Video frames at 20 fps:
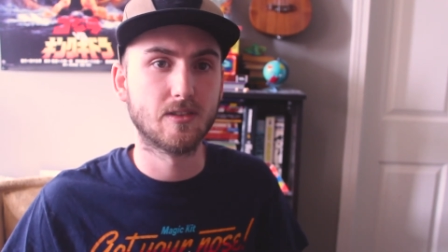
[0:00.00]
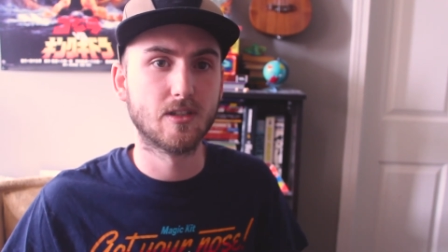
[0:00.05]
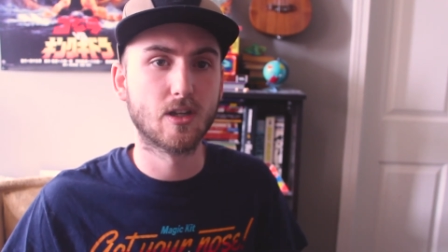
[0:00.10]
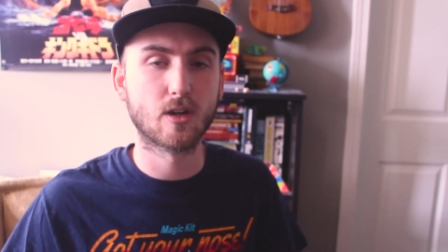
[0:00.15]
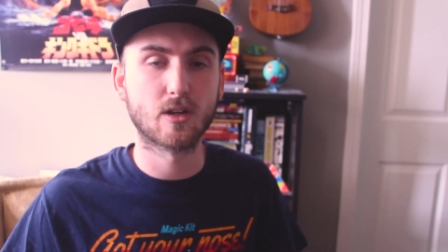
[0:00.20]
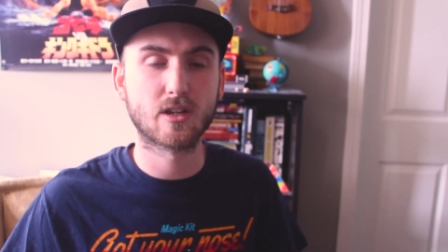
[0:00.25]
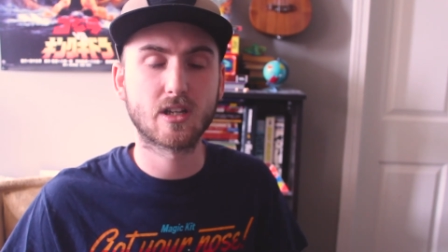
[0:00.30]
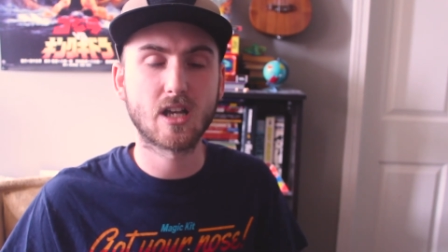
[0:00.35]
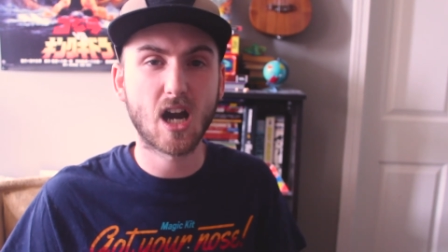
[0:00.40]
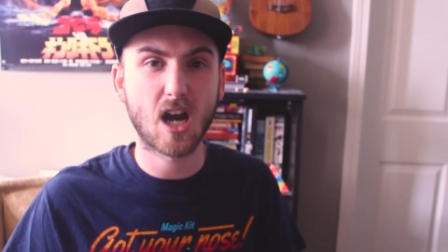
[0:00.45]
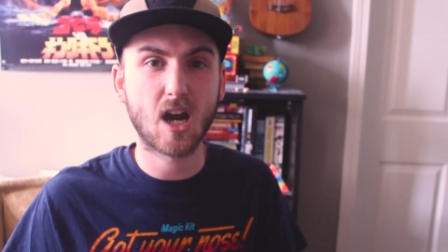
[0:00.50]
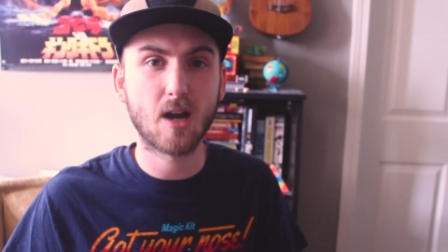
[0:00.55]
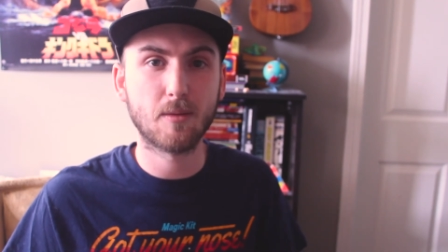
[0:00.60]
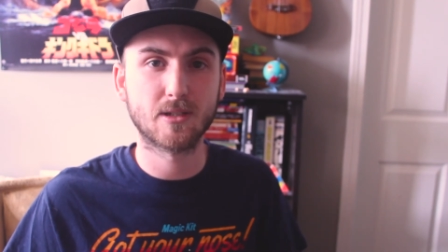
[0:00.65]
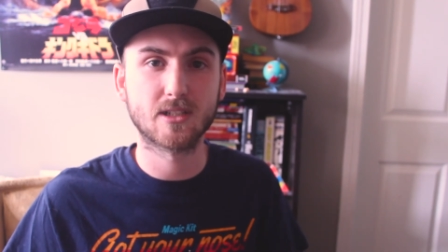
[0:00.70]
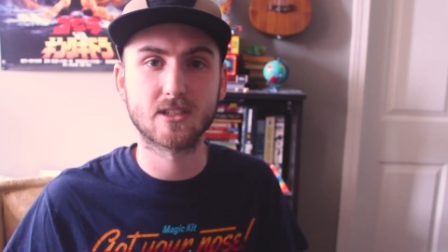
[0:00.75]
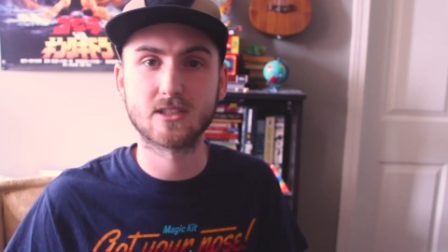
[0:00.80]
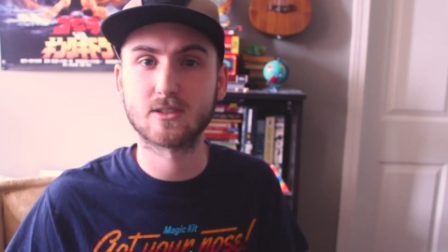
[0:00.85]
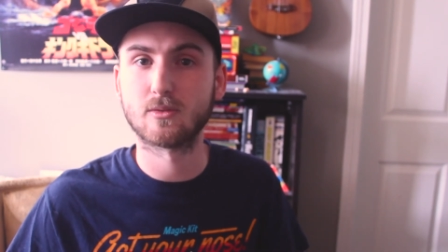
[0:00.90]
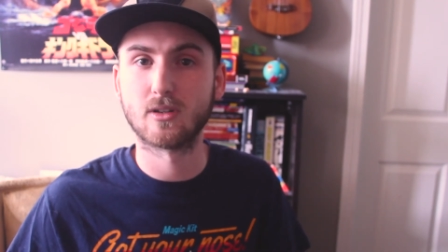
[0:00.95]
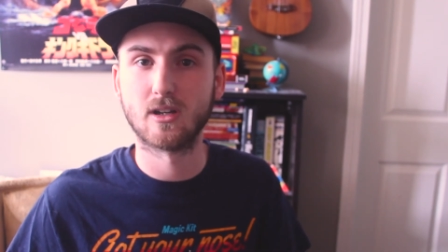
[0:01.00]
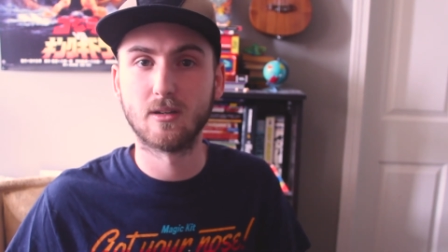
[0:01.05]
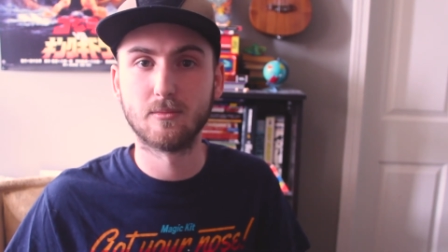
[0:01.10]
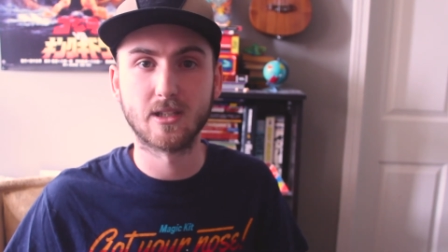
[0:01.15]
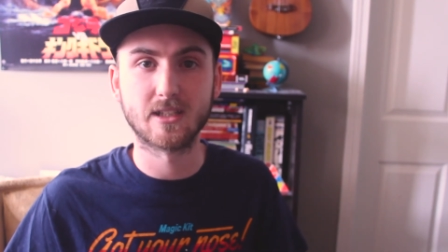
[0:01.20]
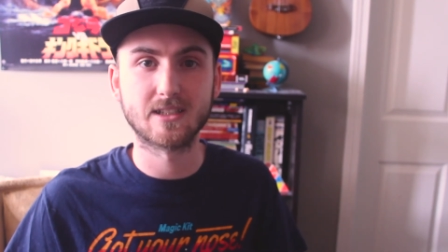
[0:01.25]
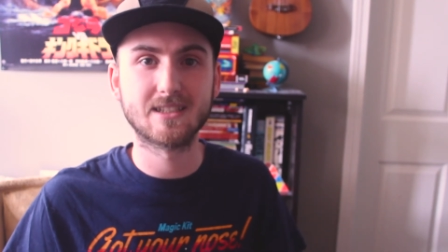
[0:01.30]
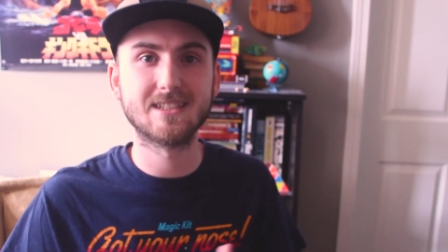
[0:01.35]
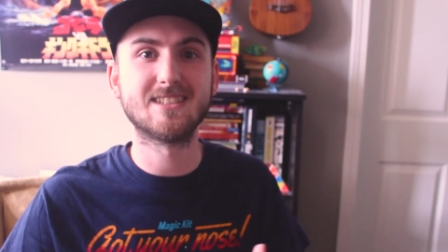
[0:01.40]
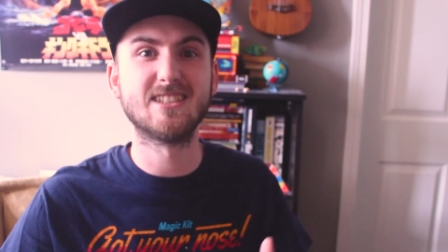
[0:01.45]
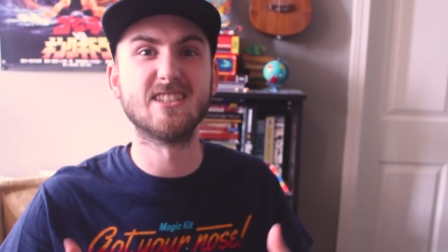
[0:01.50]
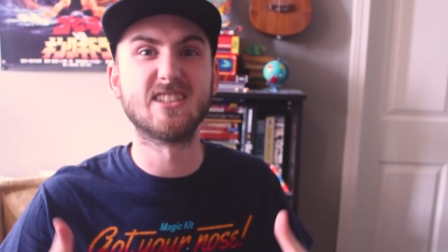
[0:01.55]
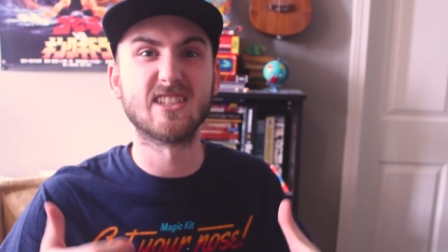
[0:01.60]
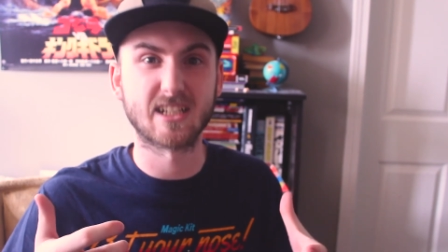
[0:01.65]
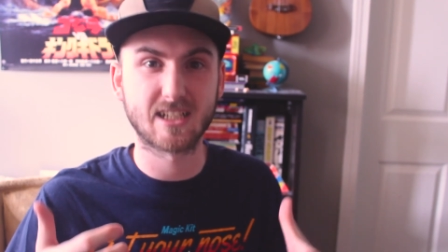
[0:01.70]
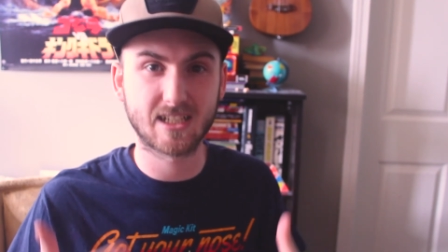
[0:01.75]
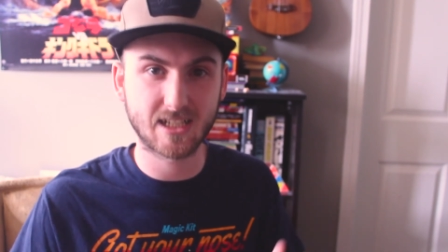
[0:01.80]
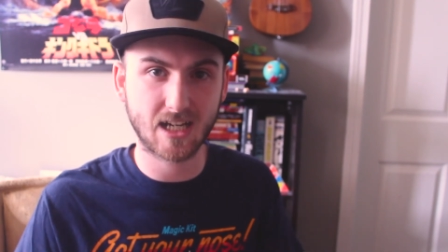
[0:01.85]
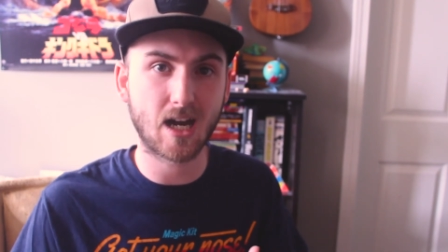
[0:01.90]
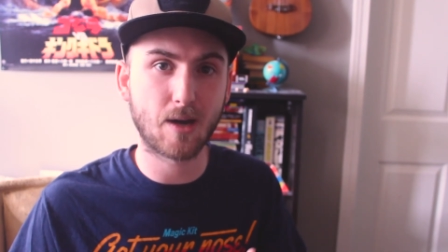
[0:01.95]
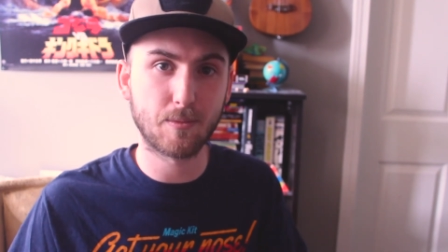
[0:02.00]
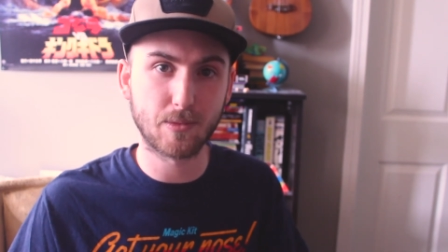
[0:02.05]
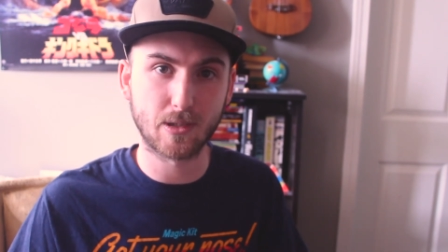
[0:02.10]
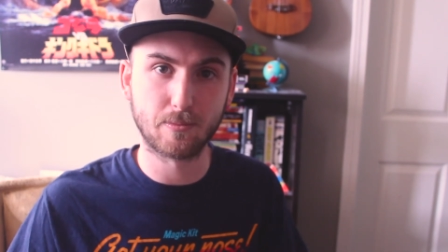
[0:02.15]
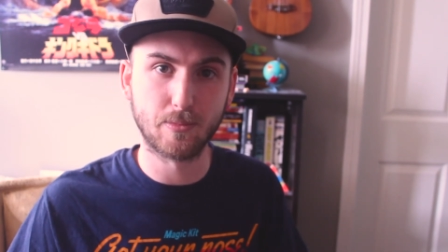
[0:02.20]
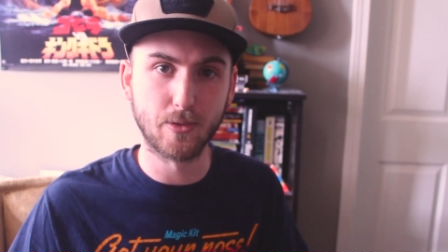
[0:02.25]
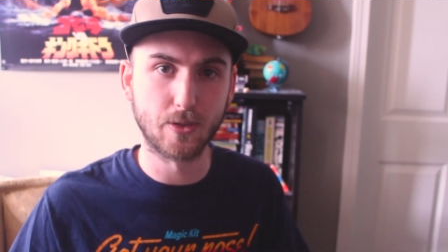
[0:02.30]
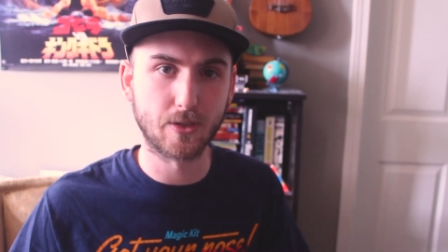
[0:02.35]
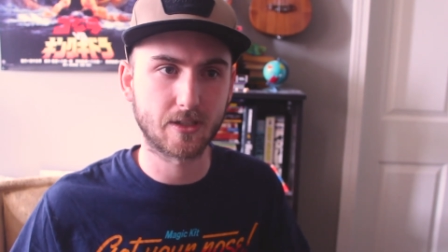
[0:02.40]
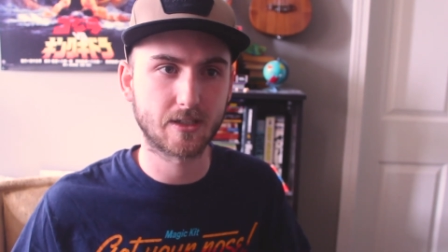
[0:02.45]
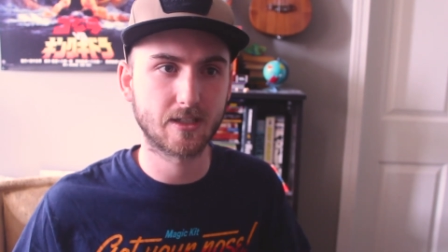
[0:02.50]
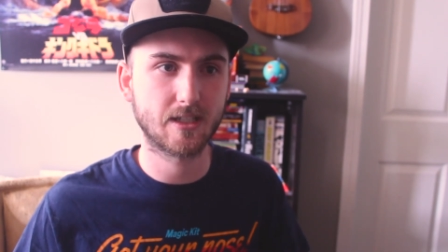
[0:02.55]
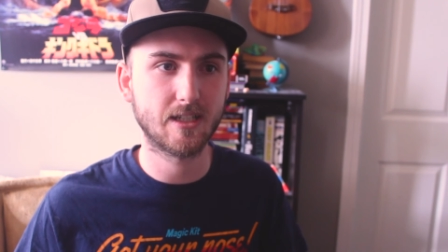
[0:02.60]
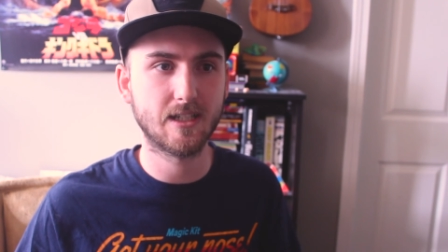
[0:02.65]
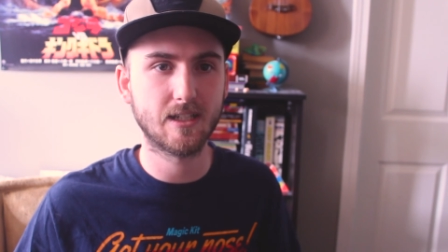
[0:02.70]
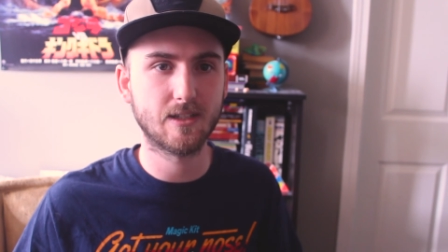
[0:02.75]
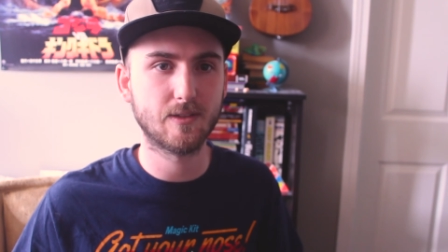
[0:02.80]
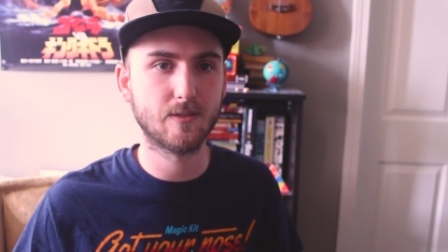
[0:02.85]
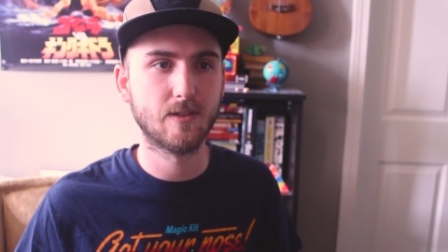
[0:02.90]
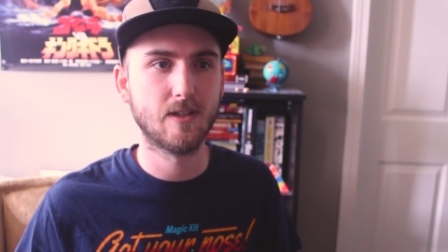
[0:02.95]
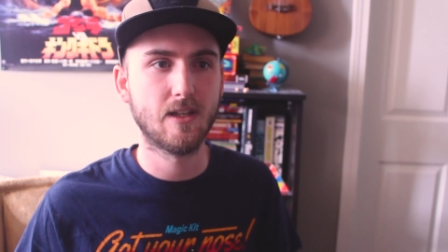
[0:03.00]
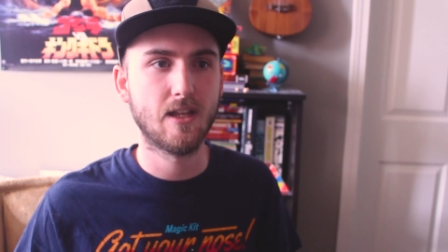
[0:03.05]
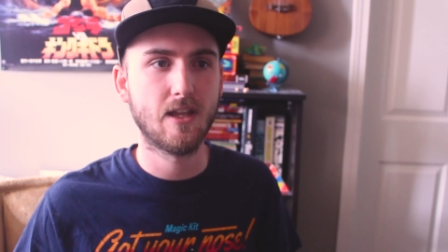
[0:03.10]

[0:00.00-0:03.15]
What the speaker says: There are comics where I'm like, this is a comic book, and it